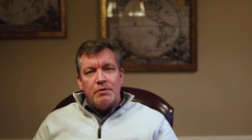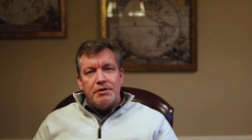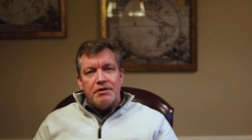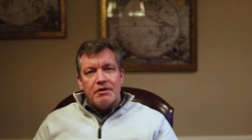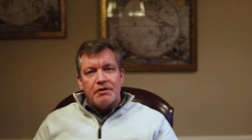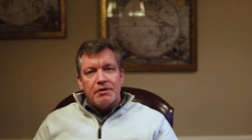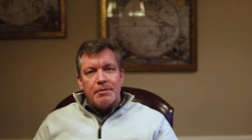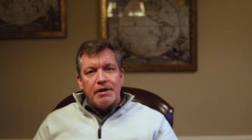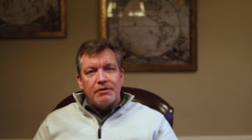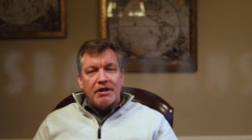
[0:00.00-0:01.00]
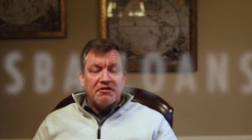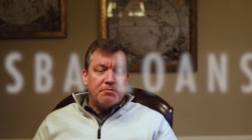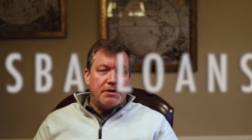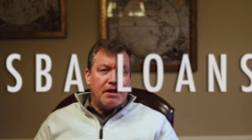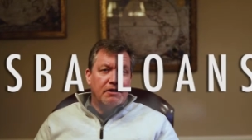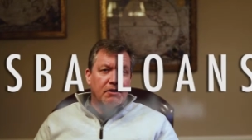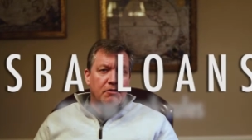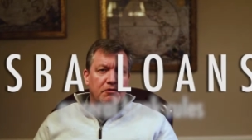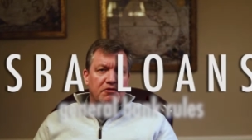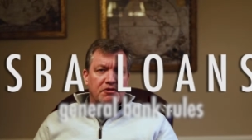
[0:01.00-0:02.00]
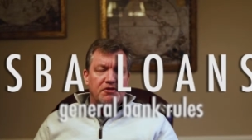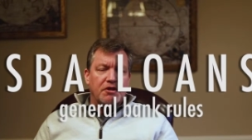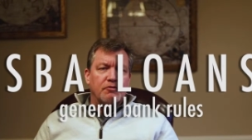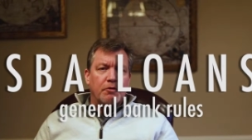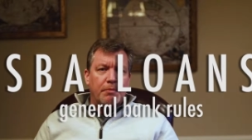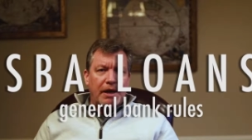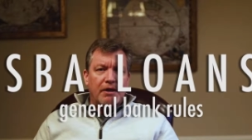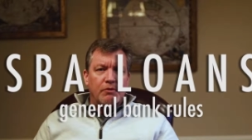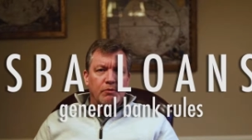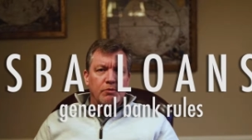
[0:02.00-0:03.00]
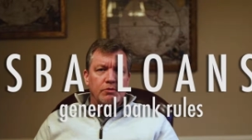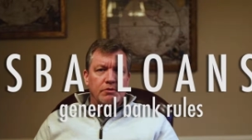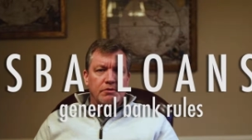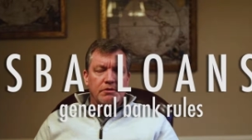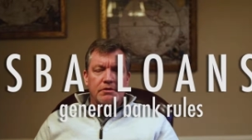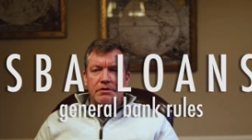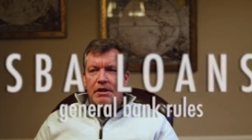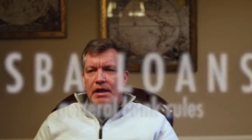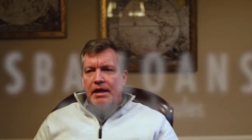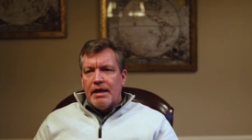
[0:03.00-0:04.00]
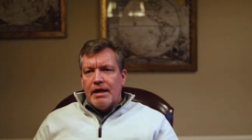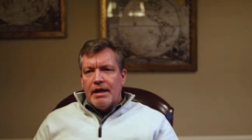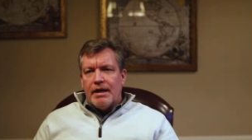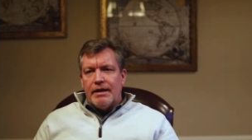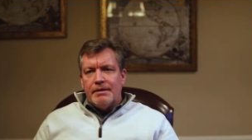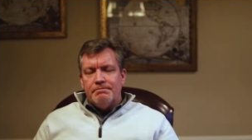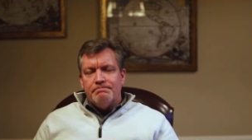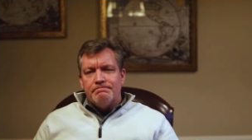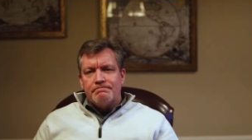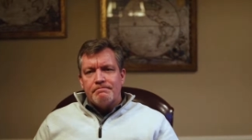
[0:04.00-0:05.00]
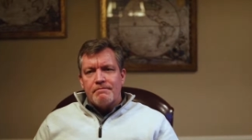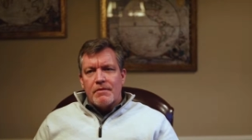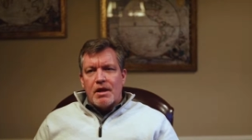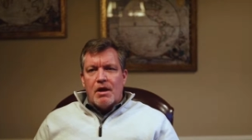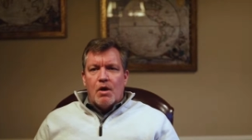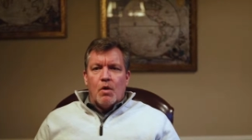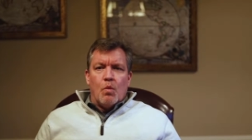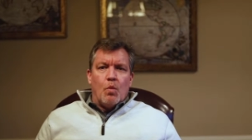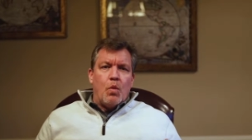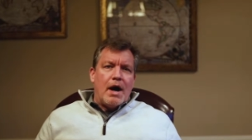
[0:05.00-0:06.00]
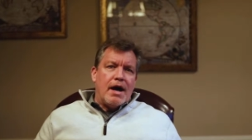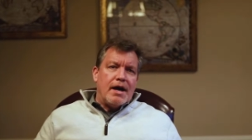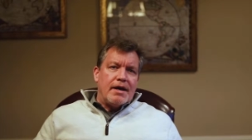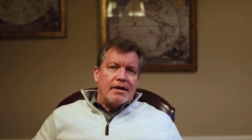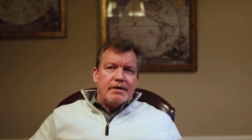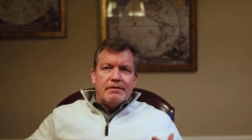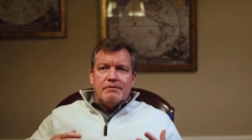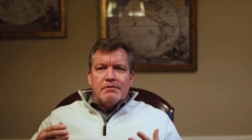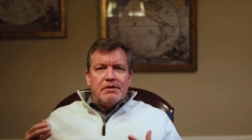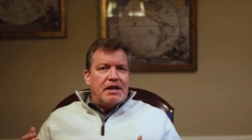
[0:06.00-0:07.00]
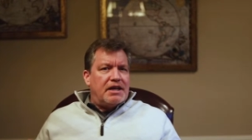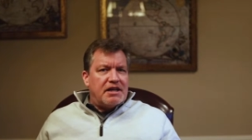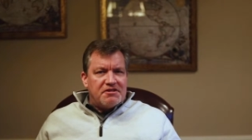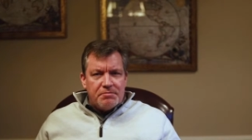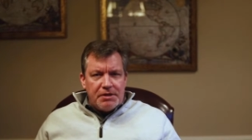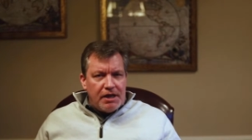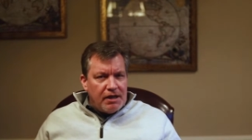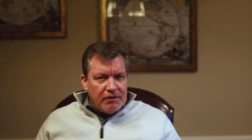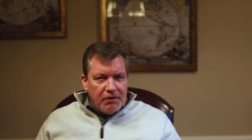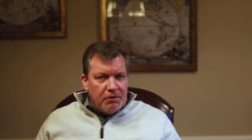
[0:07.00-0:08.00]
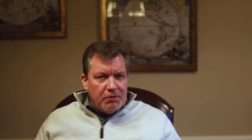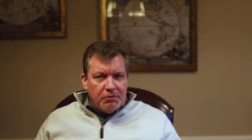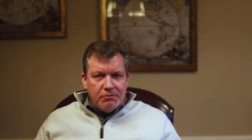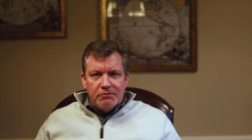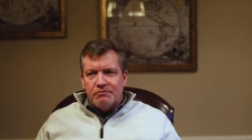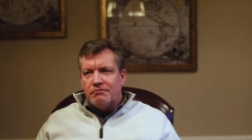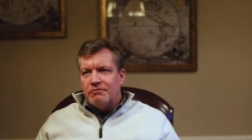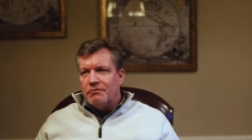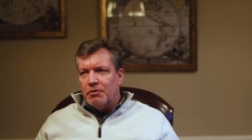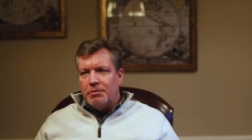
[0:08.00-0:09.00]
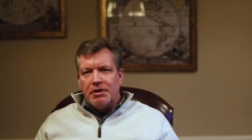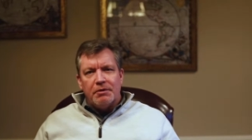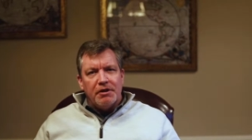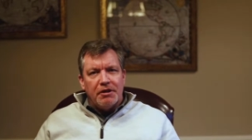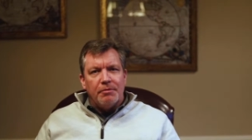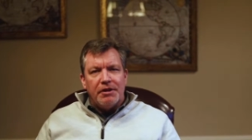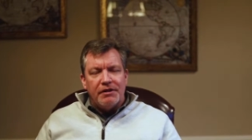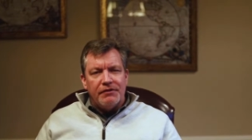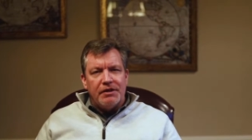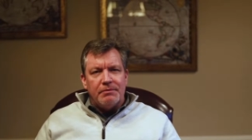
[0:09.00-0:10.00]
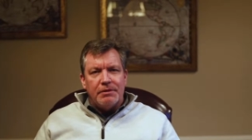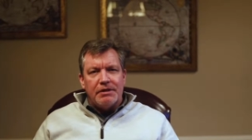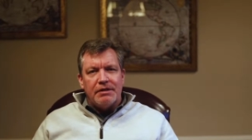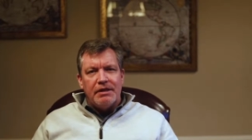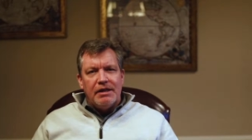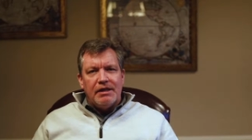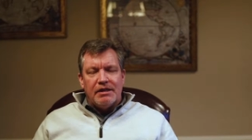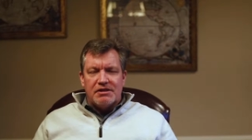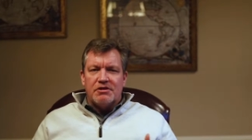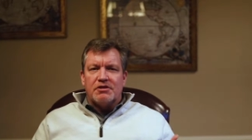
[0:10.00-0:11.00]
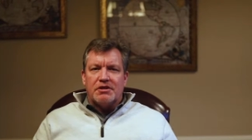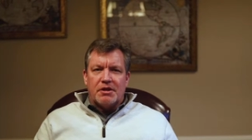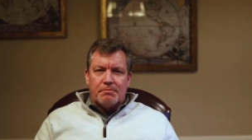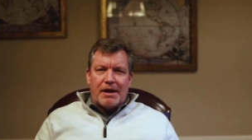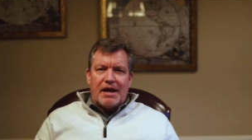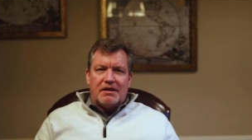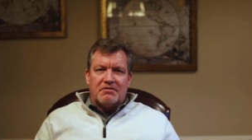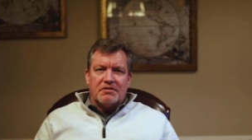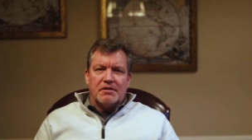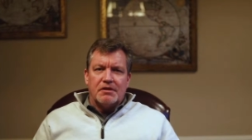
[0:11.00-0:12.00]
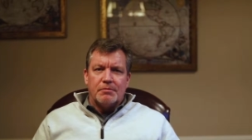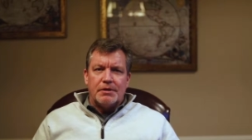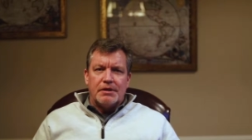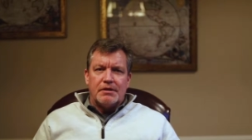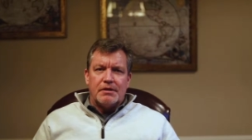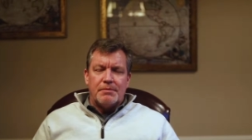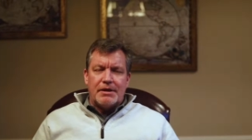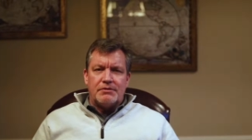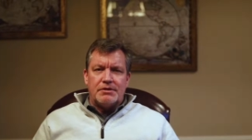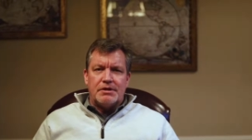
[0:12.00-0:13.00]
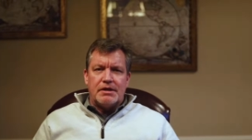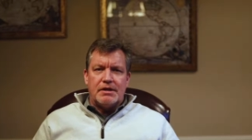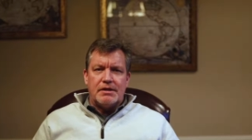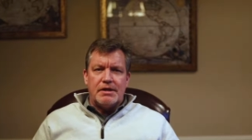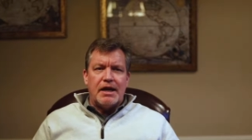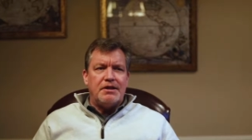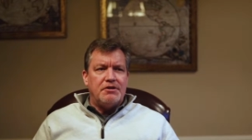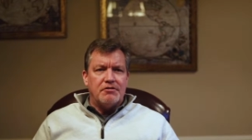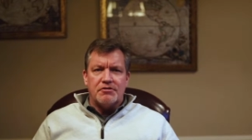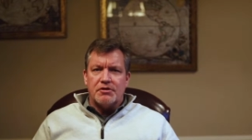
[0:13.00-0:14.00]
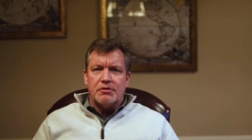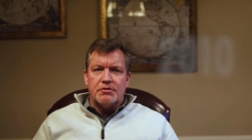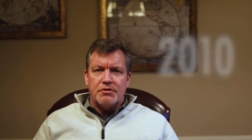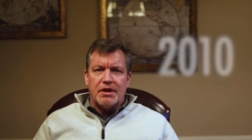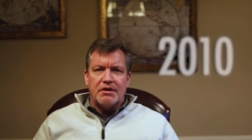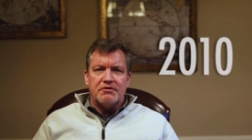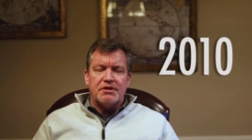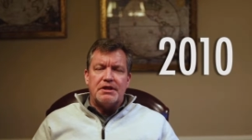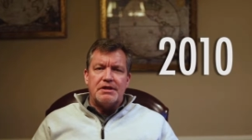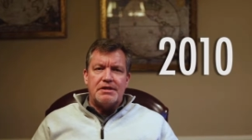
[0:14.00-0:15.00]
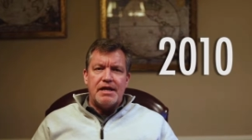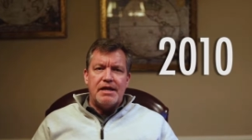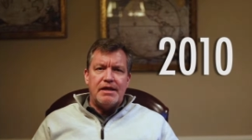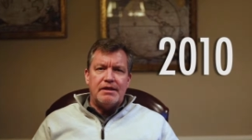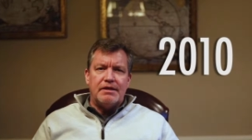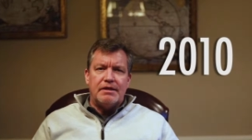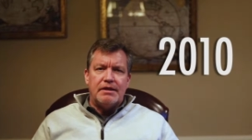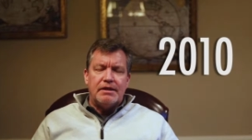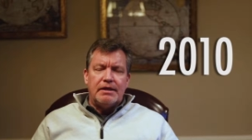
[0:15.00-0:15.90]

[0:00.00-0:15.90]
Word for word: we'll be talking about SBA loans and general bank rules. Uh, why an SBA loan will be a little bit of it, but let's look at the past a little bit. About uh, nine years ago, 2010,